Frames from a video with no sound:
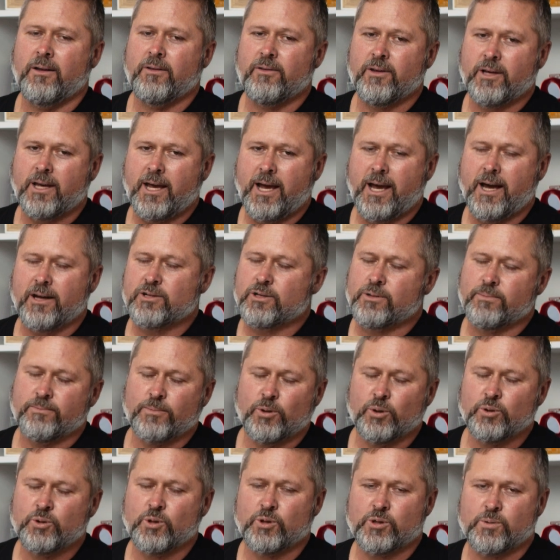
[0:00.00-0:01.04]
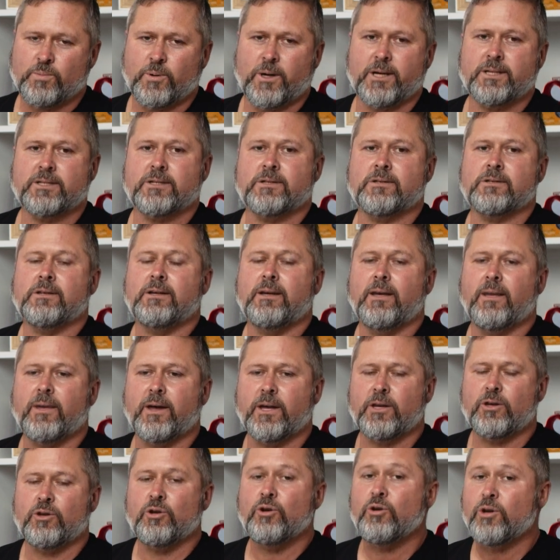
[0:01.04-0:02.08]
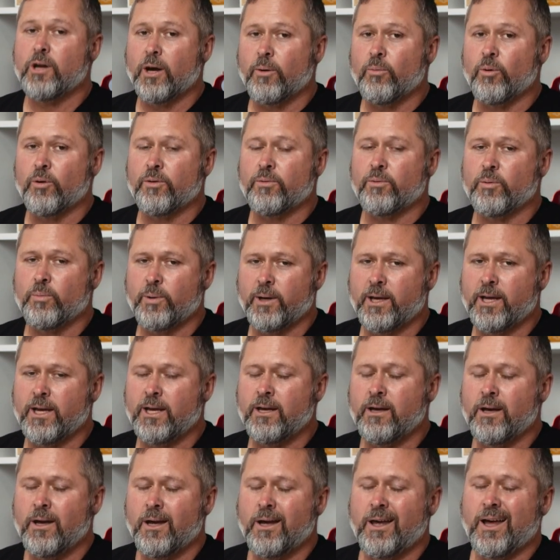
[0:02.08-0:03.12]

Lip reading: the couch, all sorts of places that you don't want them to pee,